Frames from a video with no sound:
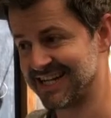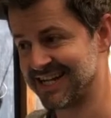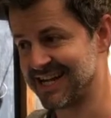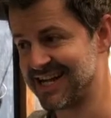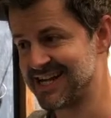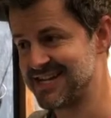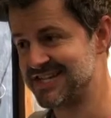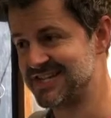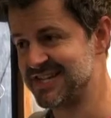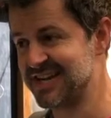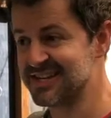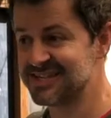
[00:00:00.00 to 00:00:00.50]

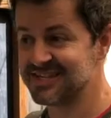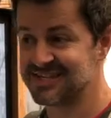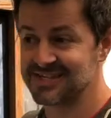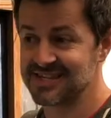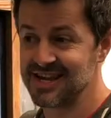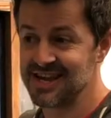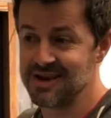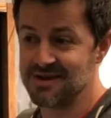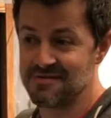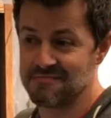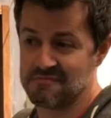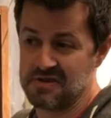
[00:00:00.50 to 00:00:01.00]
and just
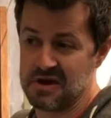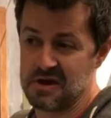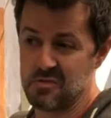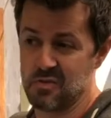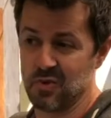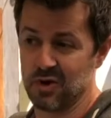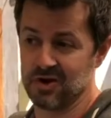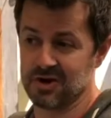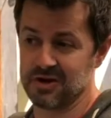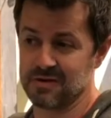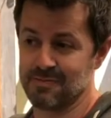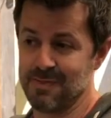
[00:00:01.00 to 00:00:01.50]
see if they
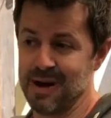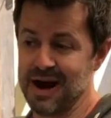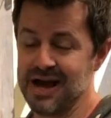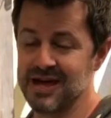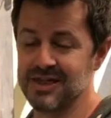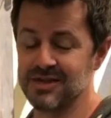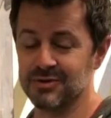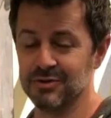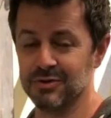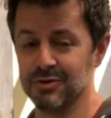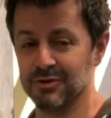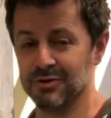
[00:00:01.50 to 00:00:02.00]
work
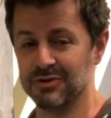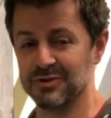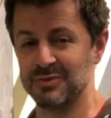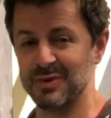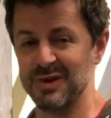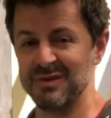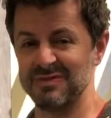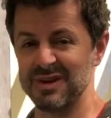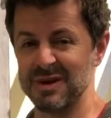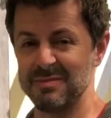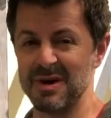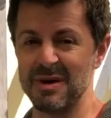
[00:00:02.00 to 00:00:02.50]
by the rules
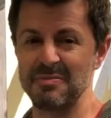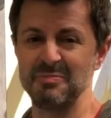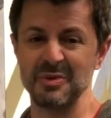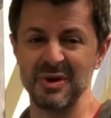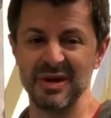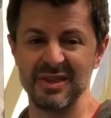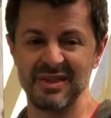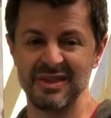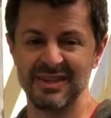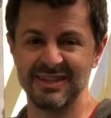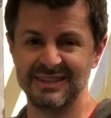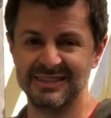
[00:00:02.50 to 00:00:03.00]
we've come up
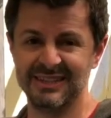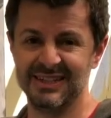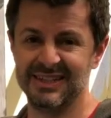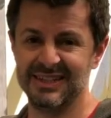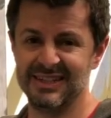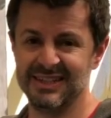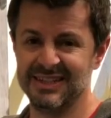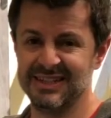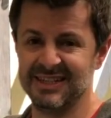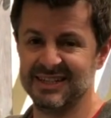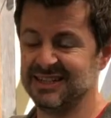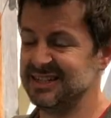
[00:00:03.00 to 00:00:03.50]
with.
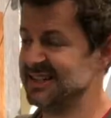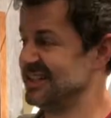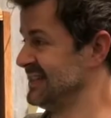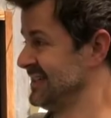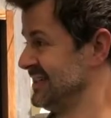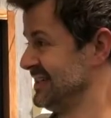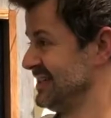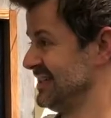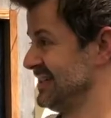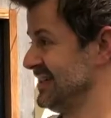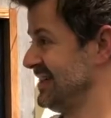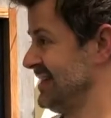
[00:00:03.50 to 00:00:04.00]

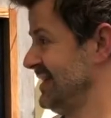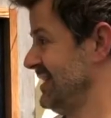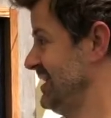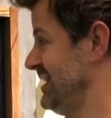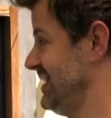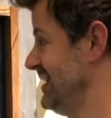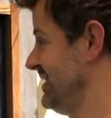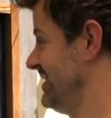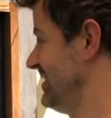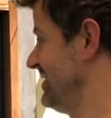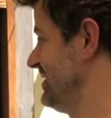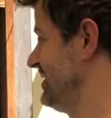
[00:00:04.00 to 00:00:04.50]

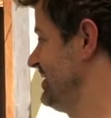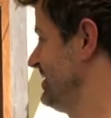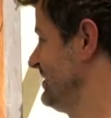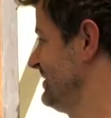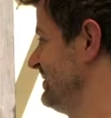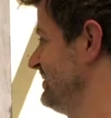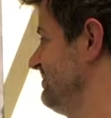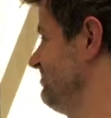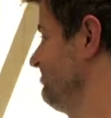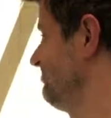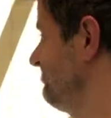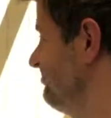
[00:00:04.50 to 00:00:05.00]

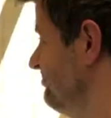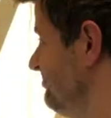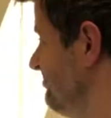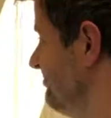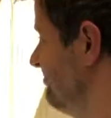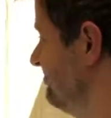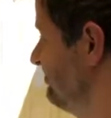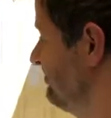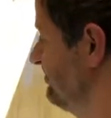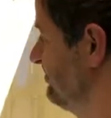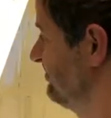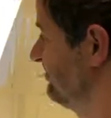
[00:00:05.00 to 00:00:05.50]
And
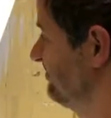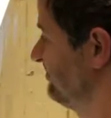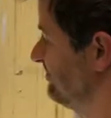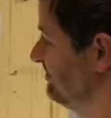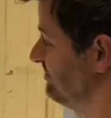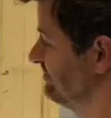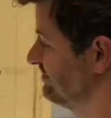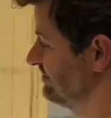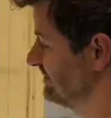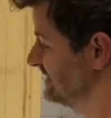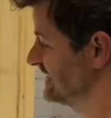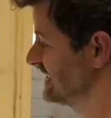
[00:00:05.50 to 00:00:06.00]

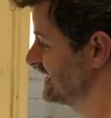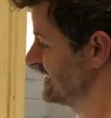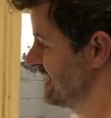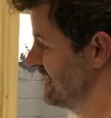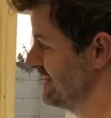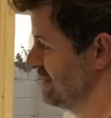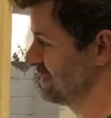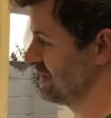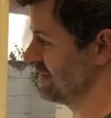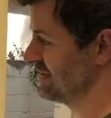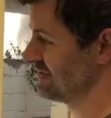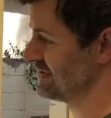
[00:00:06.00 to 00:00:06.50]
this
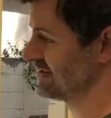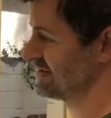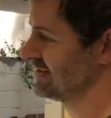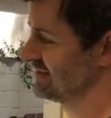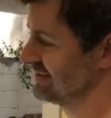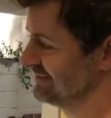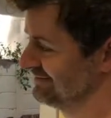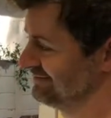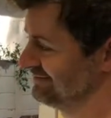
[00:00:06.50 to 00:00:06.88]
kind of works.